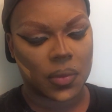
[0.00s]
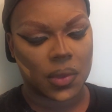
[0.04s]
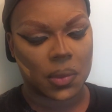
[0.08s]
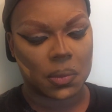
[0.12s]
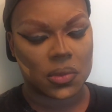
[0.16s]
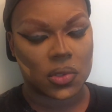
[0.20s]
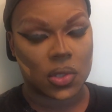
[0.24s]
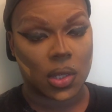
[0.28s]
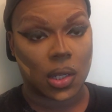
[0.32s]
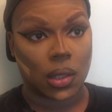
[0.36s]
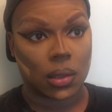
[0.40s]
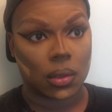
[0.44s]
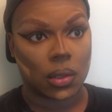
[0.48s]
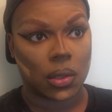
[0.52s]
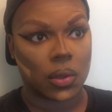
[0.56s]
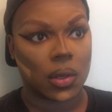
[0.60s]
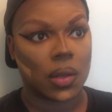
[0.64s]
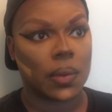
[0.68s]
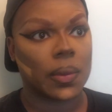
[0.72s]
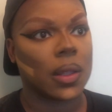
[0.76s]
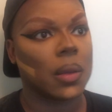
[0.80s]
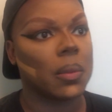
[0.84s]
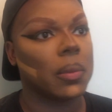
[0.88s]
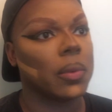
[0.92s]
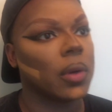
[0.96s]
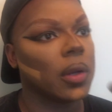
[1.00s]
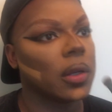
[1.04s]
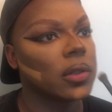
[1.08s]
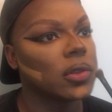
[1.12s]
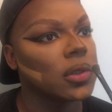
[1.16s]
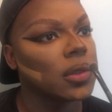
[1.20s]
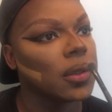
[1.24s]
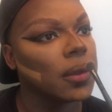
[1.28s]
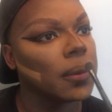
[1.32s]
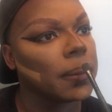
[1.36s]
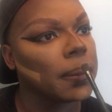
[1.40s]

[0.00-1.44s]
I'm just gonna load up that brush.